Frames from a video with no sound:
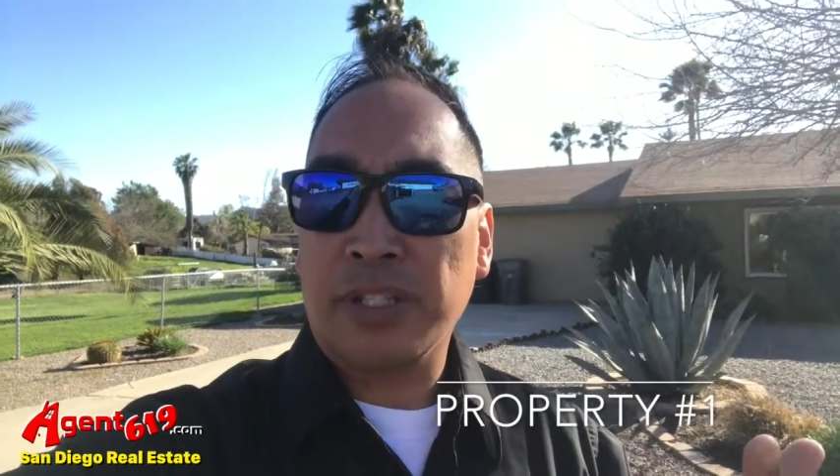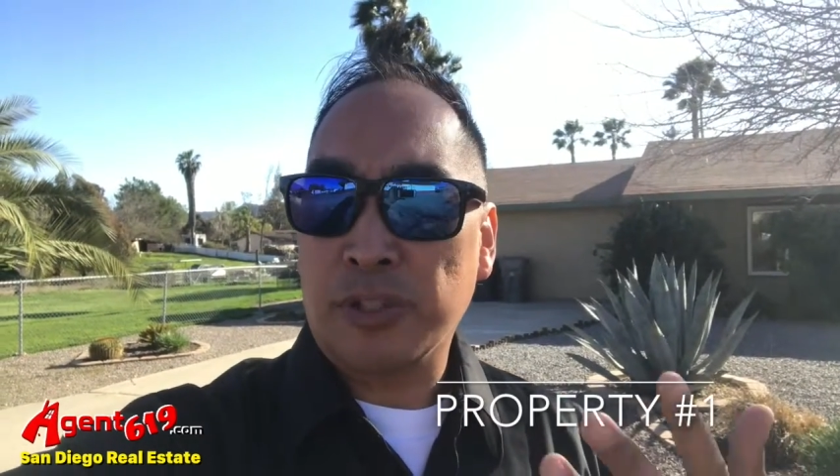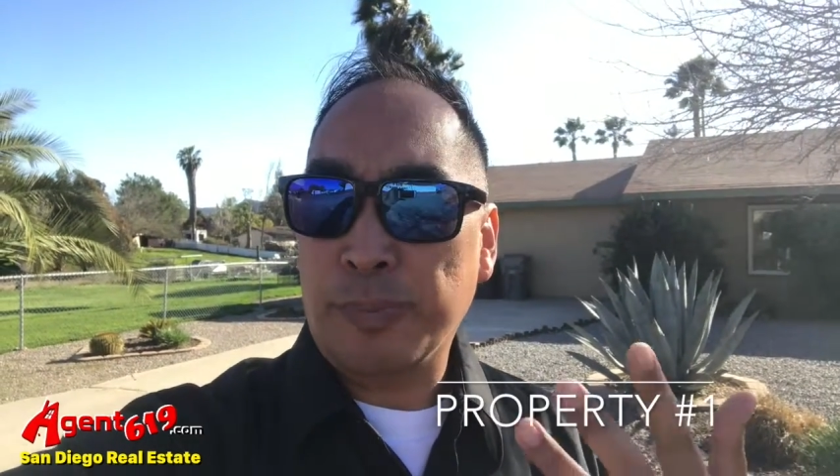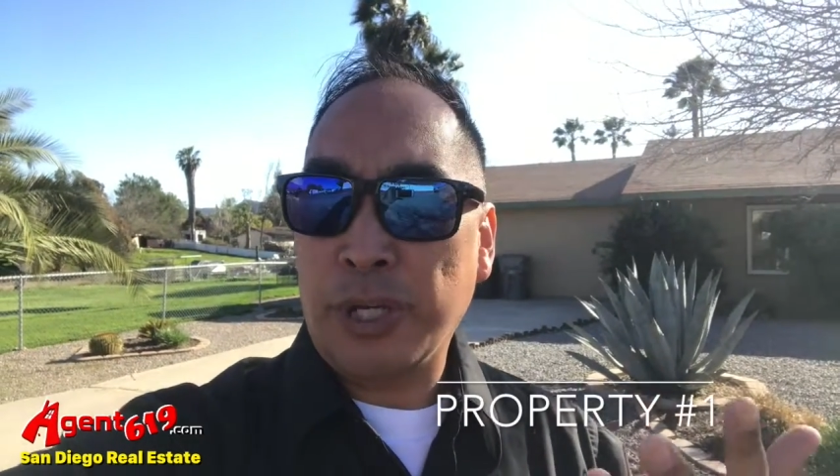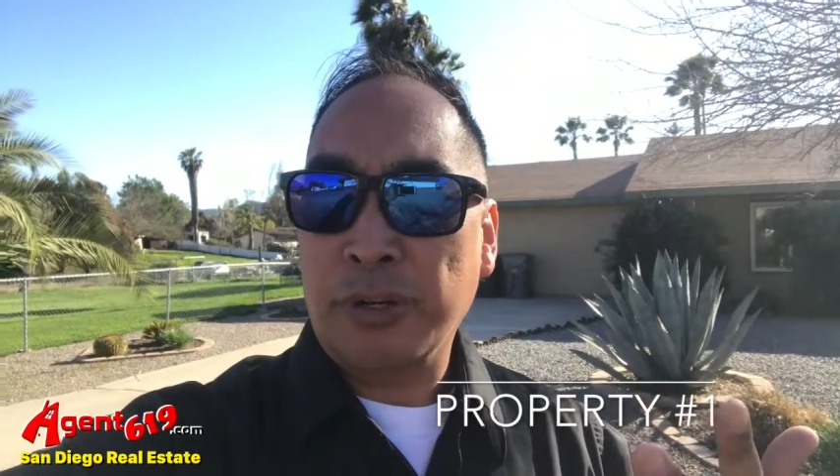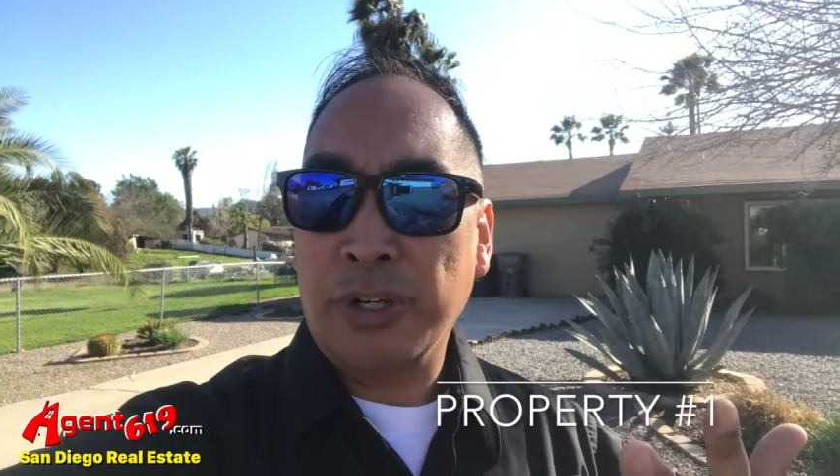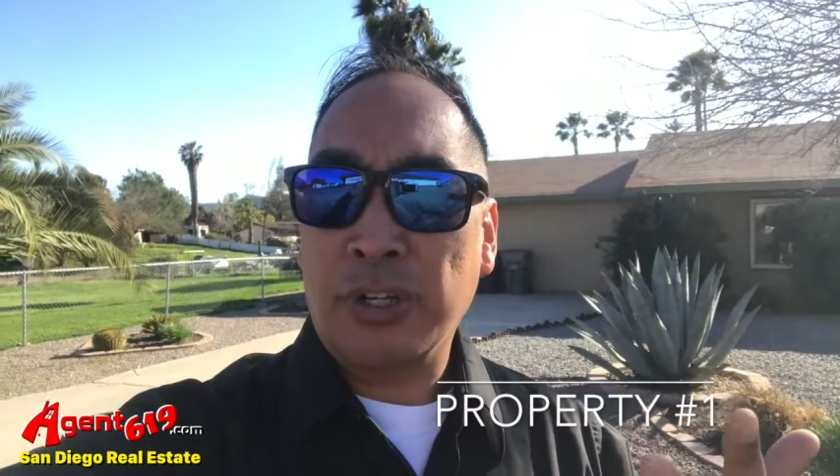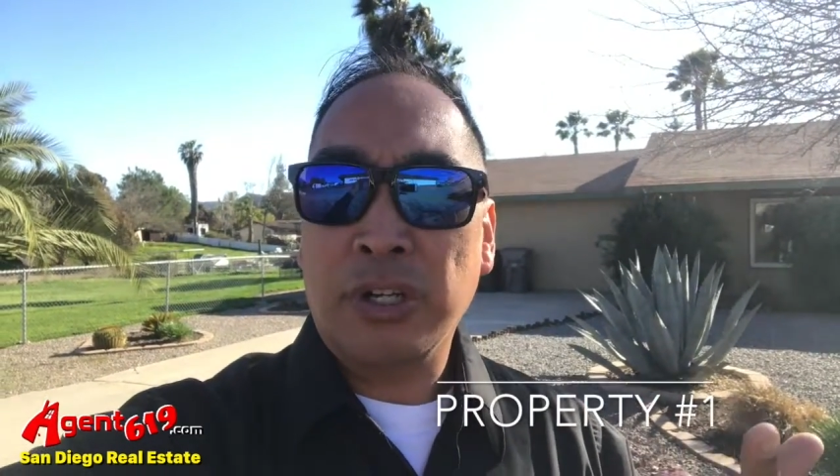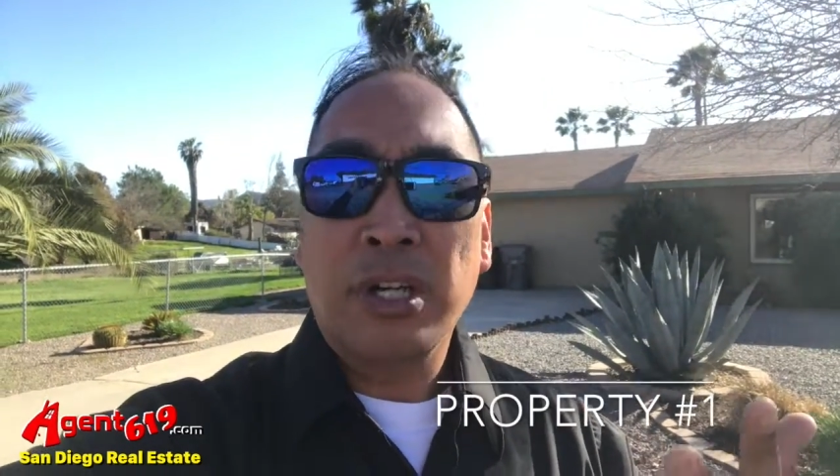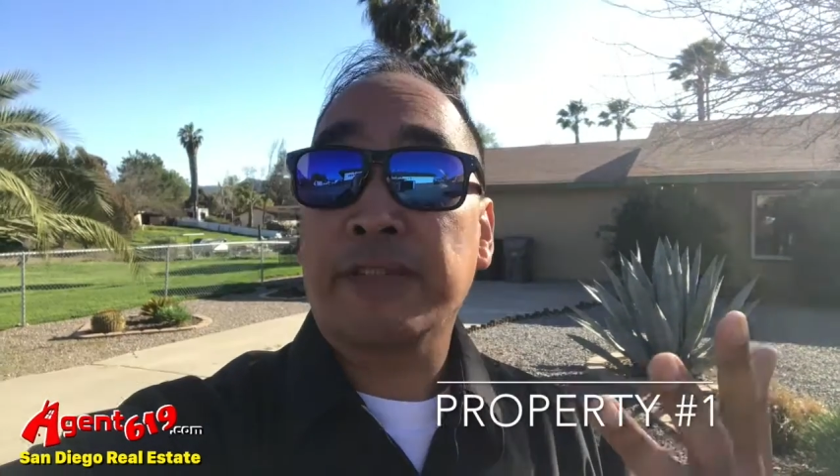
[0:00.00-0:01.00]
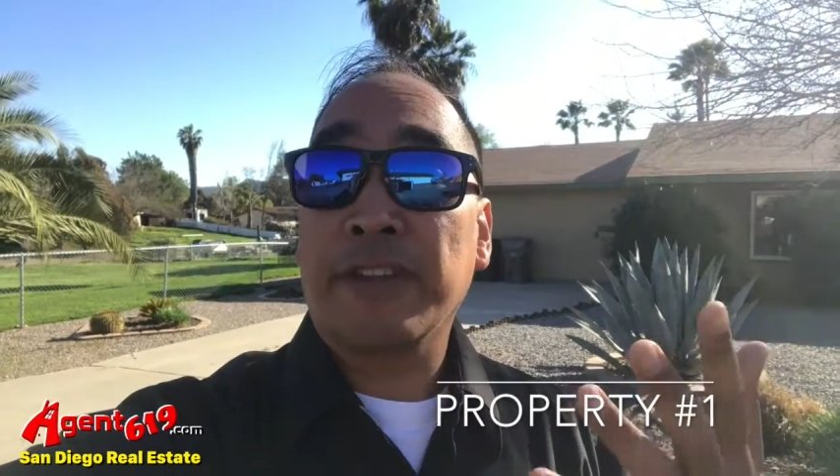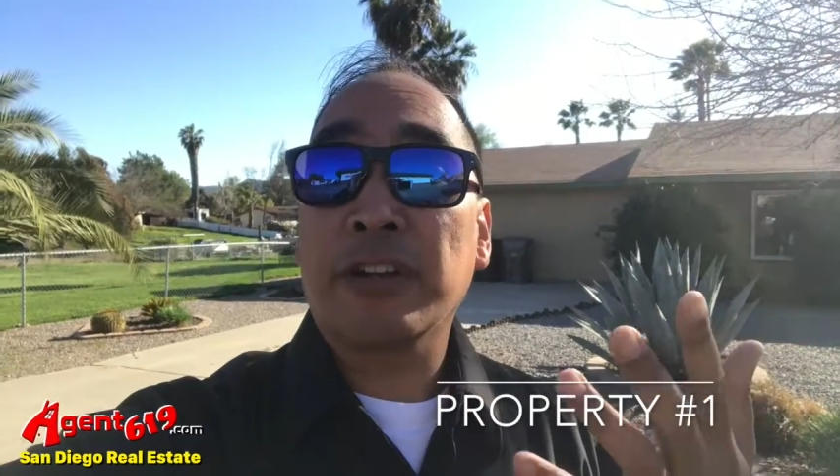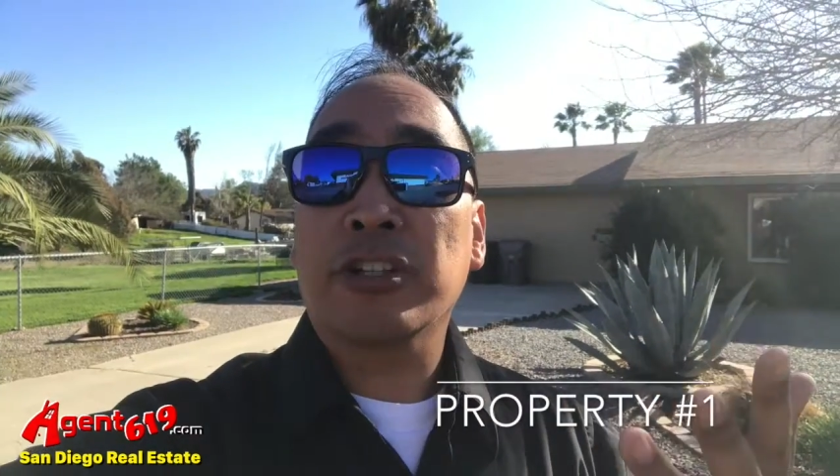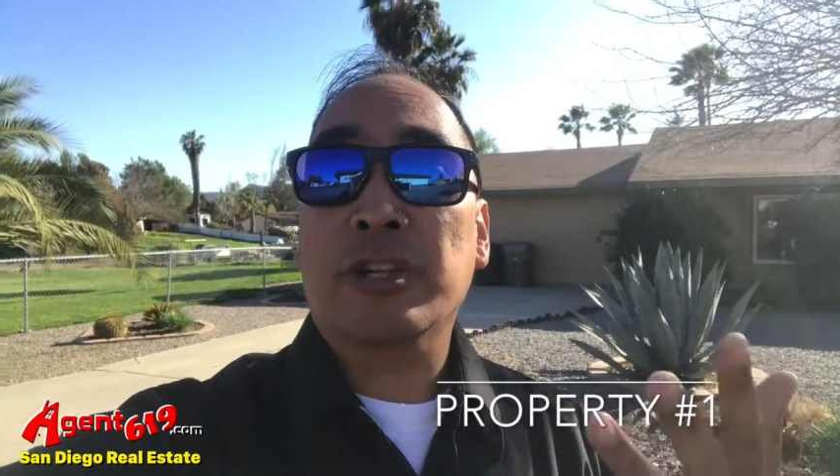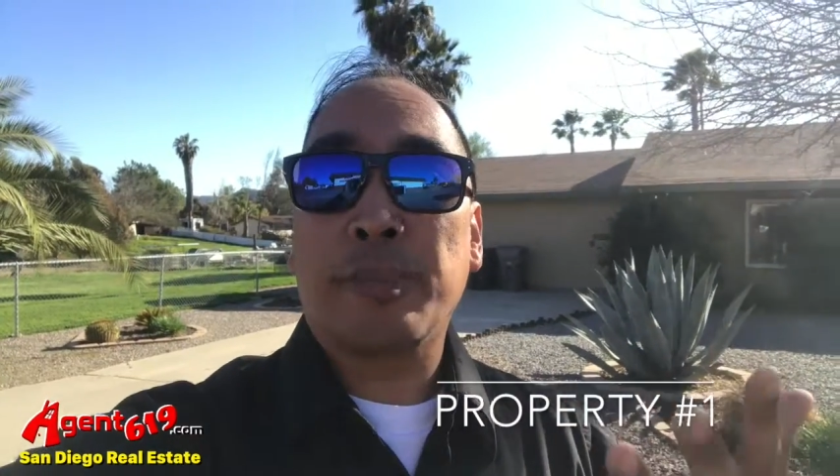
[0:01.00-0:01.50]
is superior. It's a
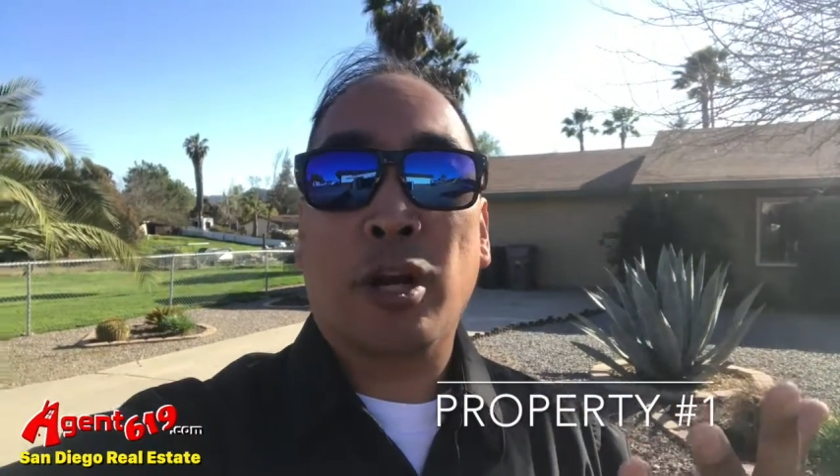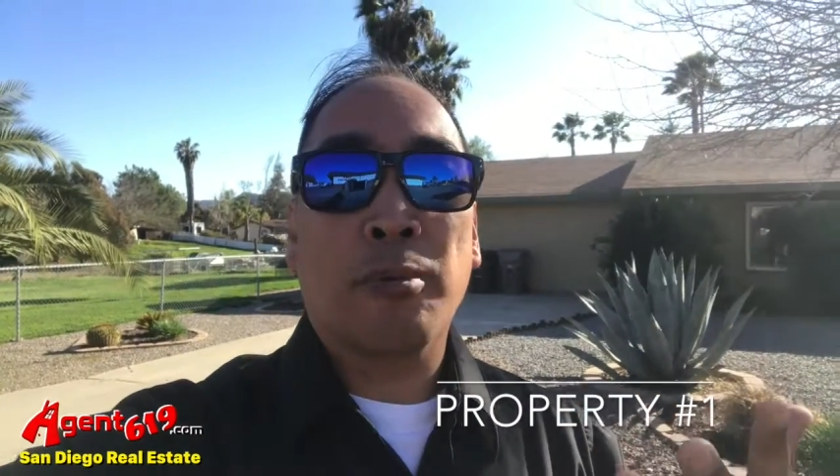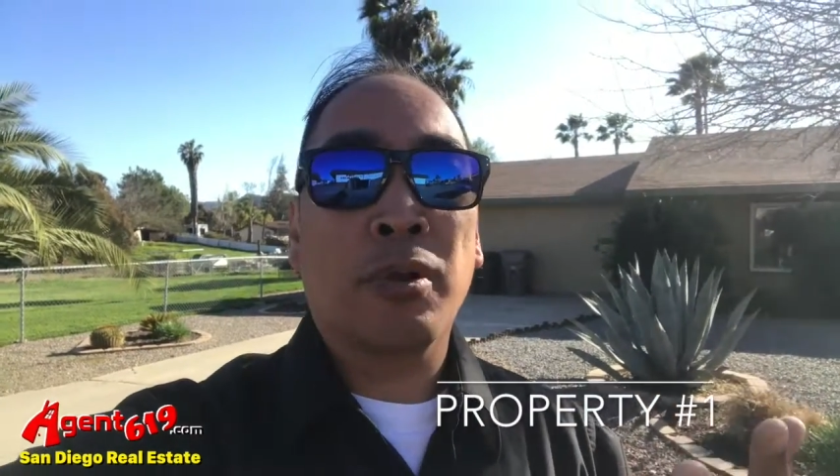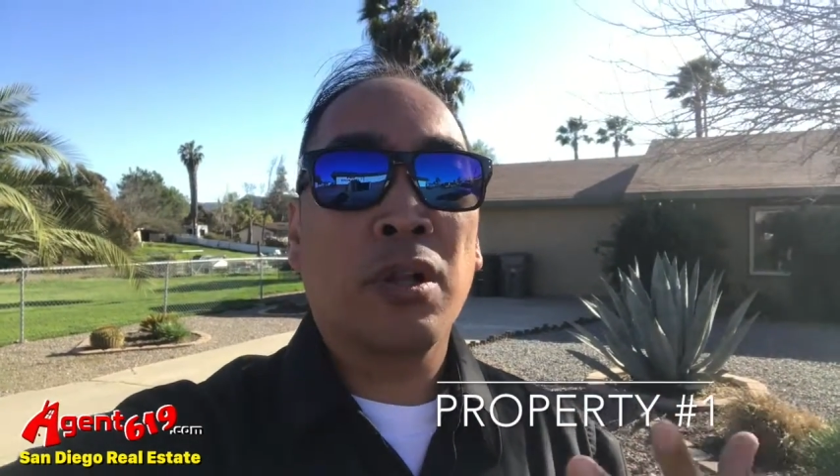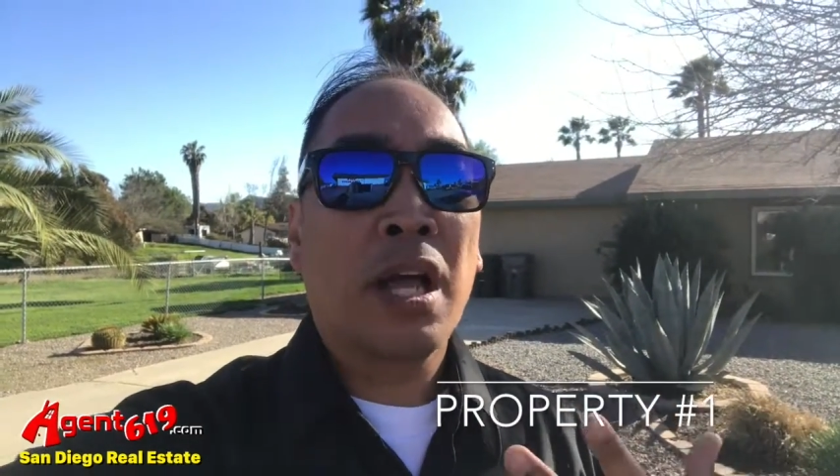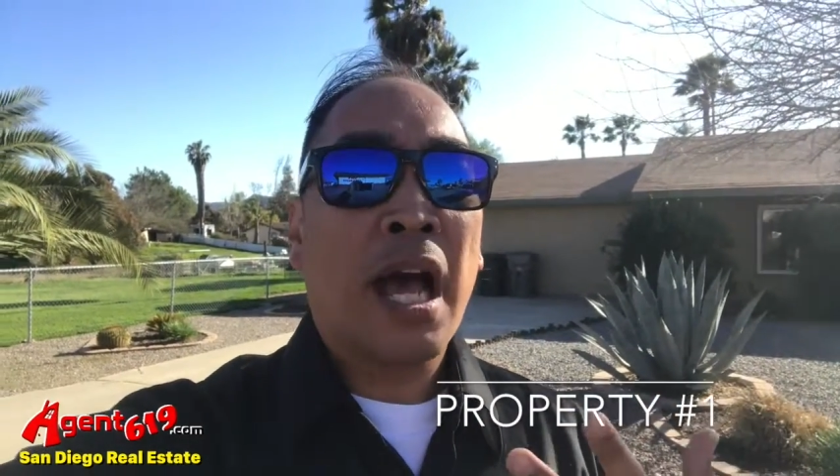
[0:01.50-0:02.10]
very good comparable.